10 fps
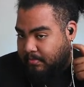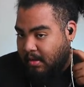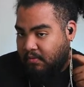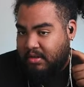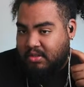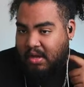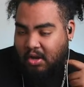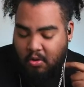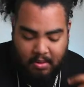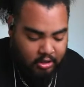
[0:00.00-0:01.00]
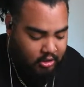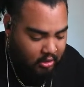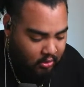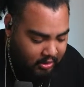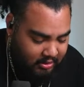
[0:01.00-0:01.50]
Reason I go Marshawn
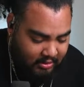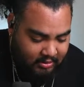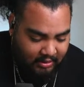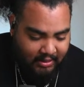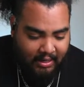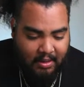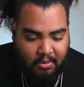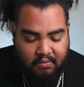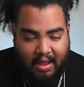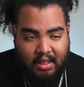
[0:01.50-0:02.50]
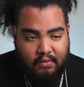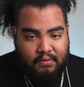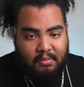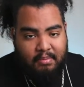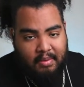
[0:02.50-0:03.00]
Lloyd is because I think I can get more value for
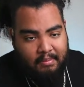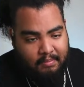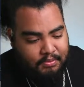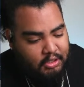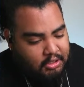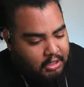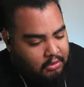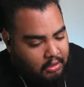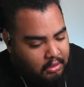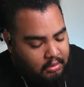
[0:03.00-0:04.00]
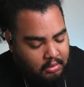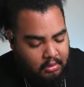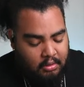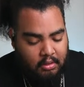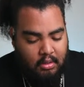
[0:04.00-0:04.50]
him potentially later on.
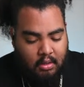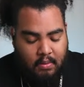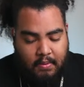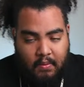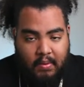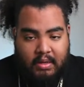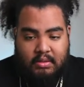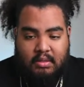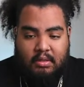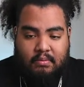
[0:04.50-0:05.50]
But we'll wait and see.